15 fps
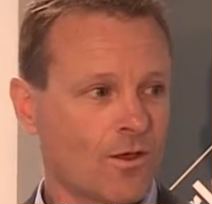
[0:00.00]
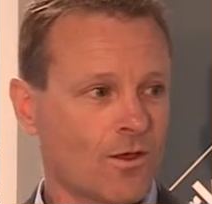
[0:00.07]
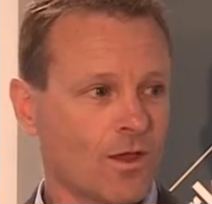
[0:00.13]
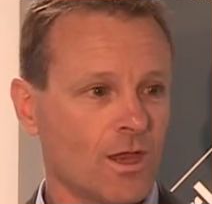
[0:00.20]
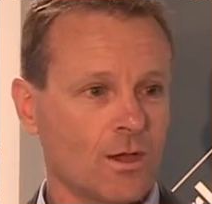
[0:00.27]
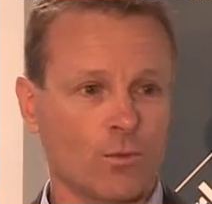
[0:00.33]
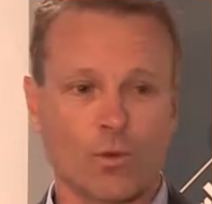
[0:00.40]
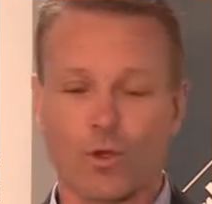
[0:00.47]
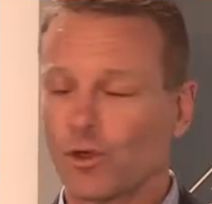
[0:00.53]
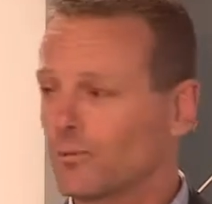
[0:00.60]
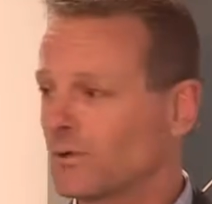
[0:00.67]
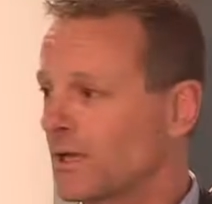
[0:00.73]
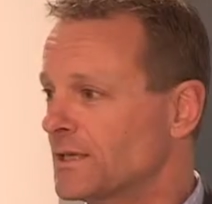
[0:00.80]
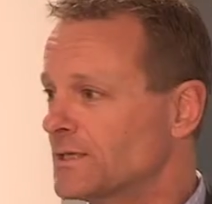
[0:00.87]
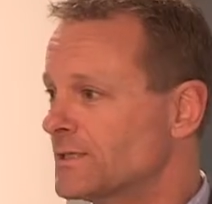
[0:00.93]
in a
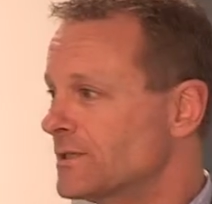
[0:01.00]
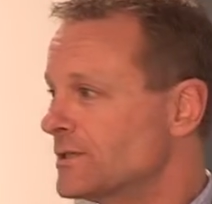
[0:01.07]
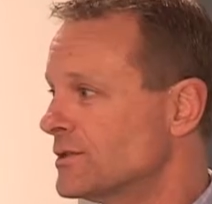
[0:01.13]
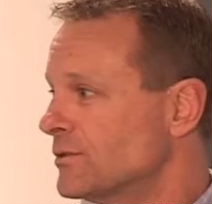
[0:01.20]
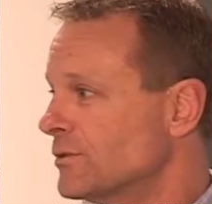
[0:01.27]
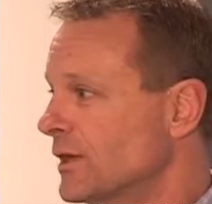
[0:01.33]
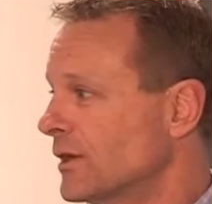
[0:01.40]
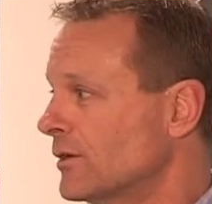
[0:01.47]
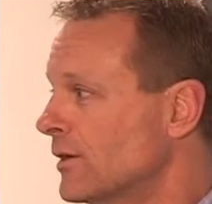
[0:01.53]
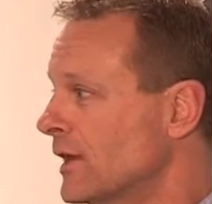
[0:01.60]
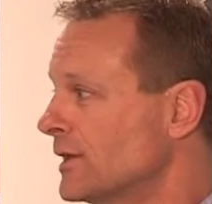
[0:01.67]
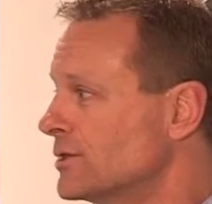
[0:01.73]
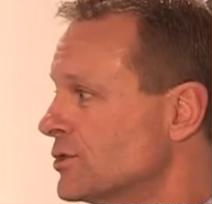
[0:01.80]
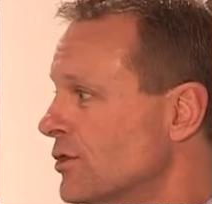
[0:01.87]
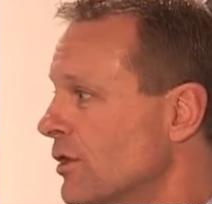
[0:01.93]
workplace that's doing a
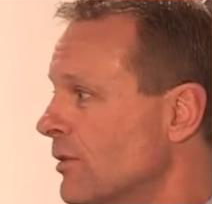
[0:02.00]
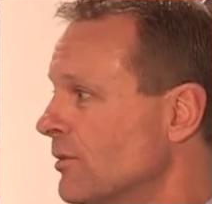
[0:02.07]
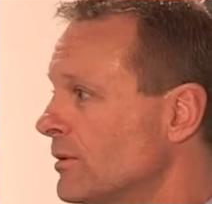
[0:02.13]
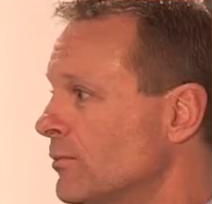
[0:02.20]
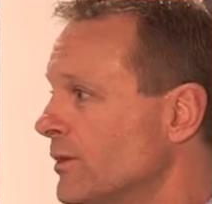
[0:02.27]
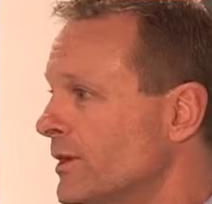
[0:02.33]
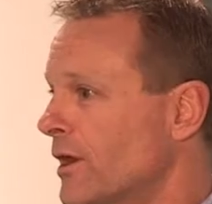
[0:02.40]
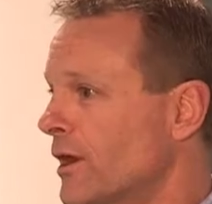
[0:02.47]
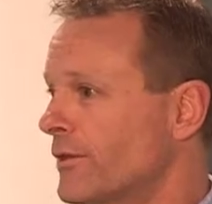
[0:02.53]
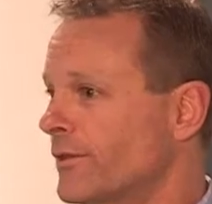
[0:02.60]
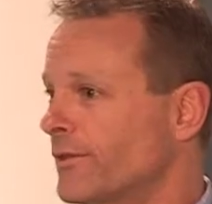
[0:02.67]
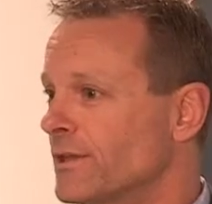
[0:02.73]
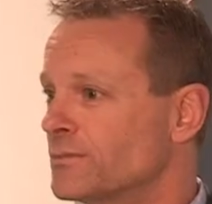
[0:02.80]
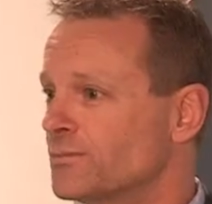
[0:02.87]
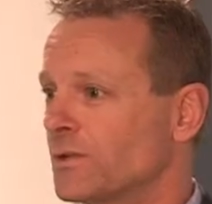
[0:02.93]
great job, and we know
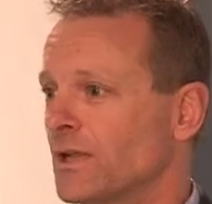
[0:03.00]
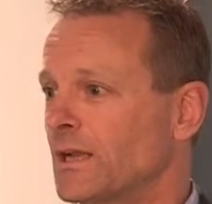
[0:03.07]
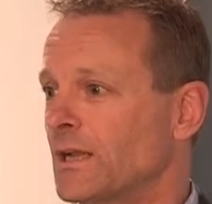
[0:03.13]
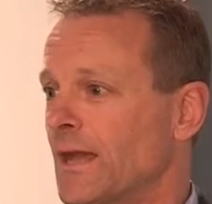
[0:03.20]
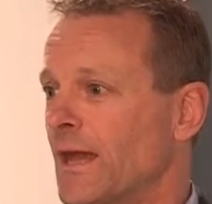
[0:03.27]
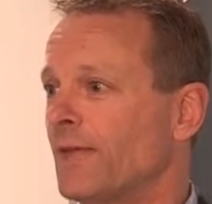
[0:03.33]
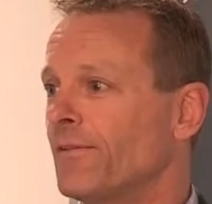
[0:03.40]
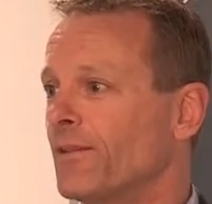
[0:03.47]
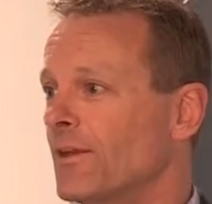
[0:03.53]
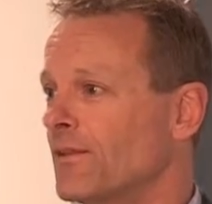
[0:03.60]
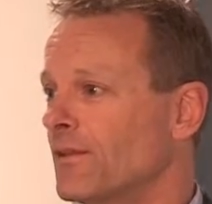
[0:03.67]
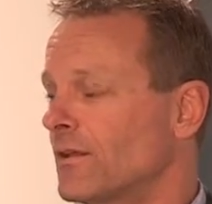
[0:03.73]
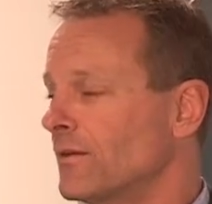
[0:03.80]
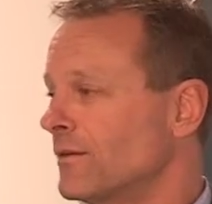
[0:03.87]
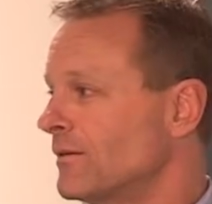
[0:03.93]
that there's plenty out there
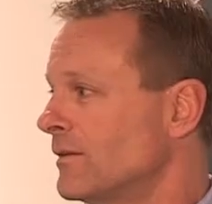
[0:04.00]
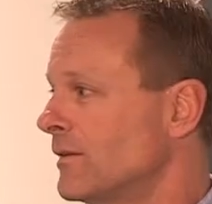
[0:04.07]
that,